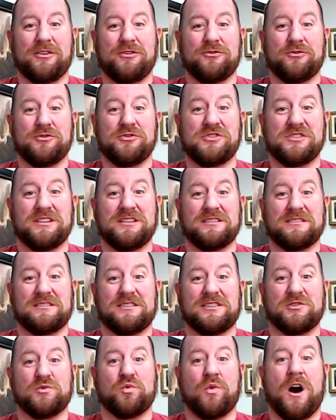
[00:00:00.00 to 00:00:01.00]
through
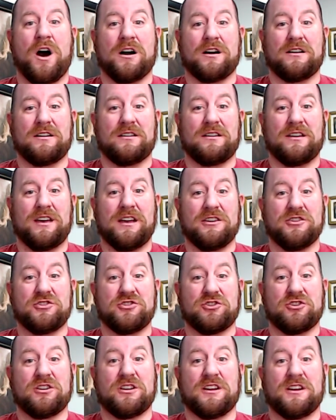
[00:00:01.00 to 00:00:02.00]
Jesus' walk and
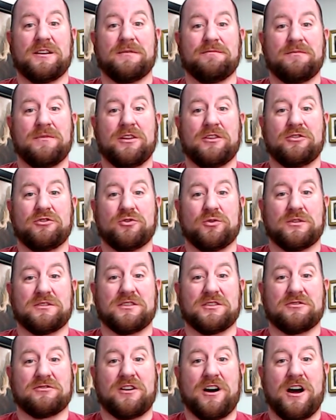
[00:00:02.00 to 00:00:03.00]
journey
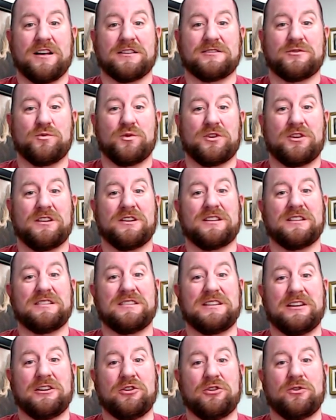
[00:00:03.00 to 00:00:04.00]
towards the cross. And we're going to
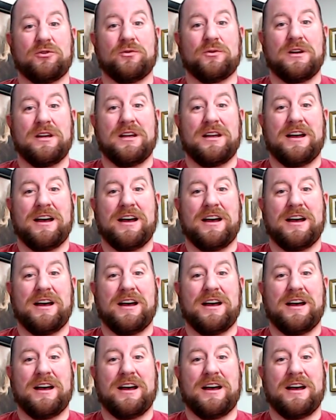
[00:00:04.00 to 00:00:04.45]
continue